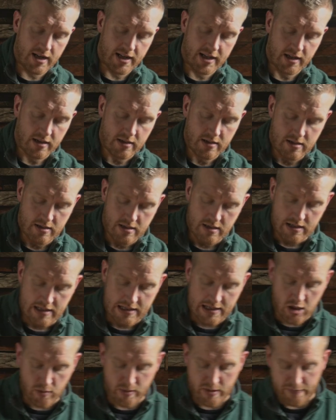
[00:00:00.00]
A
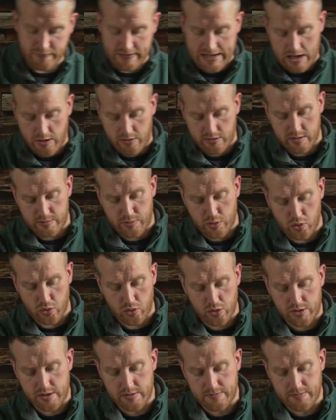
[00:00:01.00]
little bit of flour on the board